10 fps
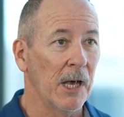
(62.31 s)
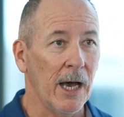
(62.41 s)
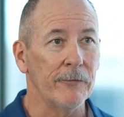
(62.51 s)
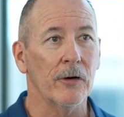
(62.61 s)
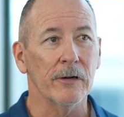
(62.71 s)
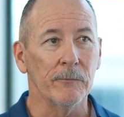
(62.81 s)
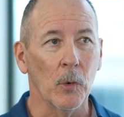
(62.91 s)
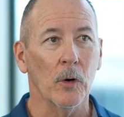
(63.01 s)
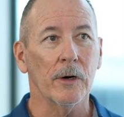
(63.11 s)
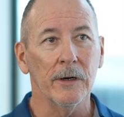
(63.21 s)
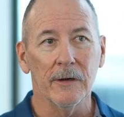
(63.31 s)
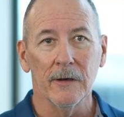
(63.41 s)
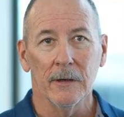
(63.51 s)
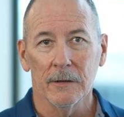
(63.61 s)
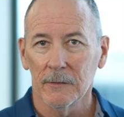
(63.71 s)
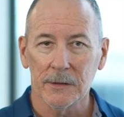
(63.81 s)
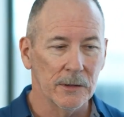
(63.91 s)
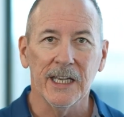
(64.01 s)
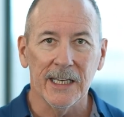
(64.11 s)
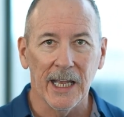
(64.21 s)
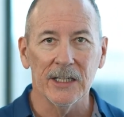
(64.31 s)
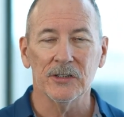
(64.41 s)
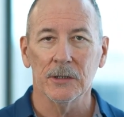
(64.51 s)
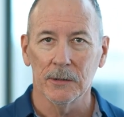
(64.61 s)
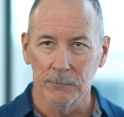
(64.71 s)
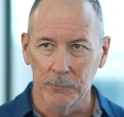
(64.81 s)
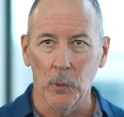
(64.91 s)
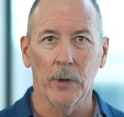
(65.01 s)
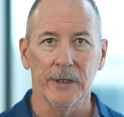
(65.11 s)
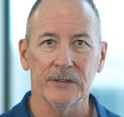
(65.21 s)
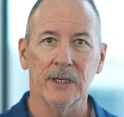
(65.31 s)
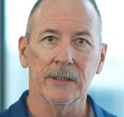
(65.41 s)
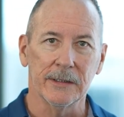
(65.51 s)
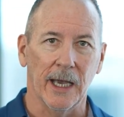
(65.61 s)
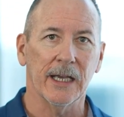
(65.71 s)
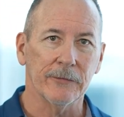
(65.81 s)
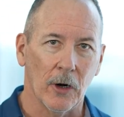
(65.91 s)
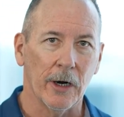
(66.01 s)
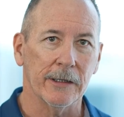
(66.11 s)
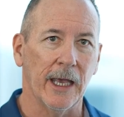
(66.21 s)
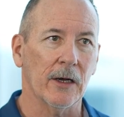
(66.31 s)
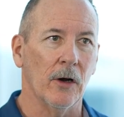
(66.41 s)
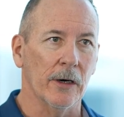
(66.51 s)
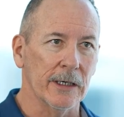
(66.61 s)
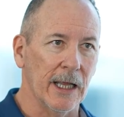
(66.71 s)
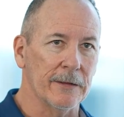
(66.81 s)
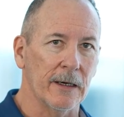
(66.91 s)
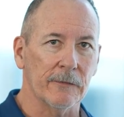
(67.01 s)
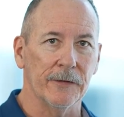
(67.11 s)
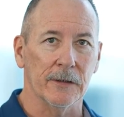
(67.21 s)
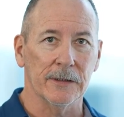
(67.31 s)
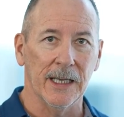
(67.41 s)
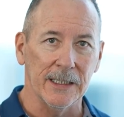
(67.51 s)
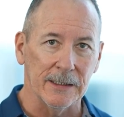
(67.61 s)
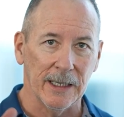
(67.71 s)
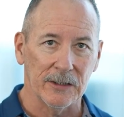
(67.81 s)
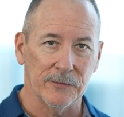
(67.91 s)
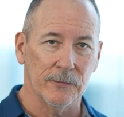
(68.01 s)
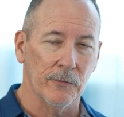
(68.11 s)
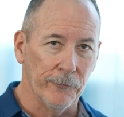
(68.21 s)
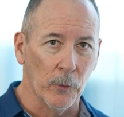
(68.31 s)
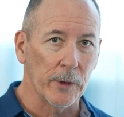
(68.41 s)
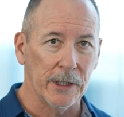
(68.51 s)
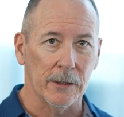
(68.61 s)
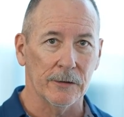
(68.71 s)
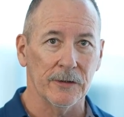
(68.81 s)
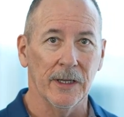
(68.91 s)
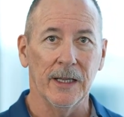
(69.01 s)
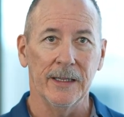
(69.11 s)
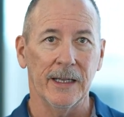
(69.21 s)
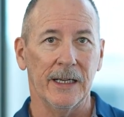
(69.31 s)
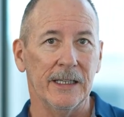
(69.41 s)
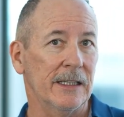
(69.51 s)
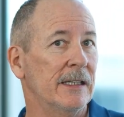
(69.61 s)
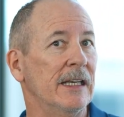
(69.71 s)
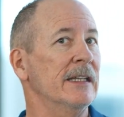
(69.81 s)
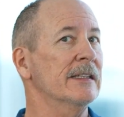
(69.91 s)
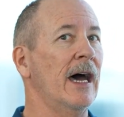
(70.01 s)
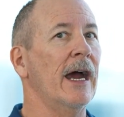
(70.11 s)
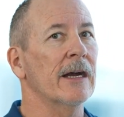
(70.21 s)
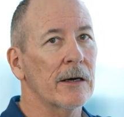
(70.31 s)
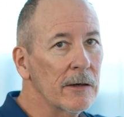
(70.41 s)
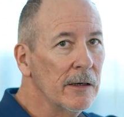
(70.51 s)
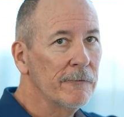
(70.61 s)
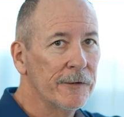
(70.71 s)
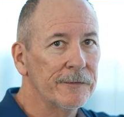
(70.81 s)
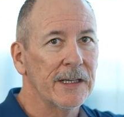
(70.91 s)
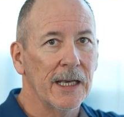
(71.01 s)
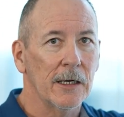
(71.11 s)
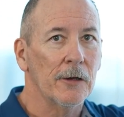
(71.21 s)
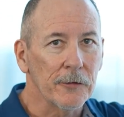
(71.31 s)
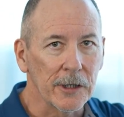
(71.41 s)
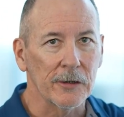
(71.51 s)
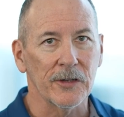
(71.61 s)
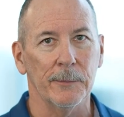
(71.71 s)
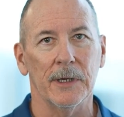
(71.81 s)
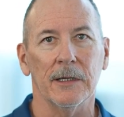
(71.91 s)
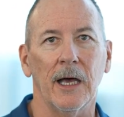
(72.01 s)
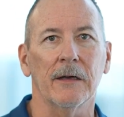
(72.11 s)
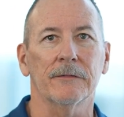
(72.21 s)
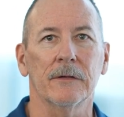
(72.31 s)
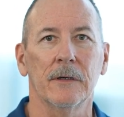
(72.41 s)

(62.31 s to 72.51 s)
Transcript: I've heard of more teenage boys dying of a heart attack on an athletic field in the last 4 years than I did the entire 58 other years I've been alive.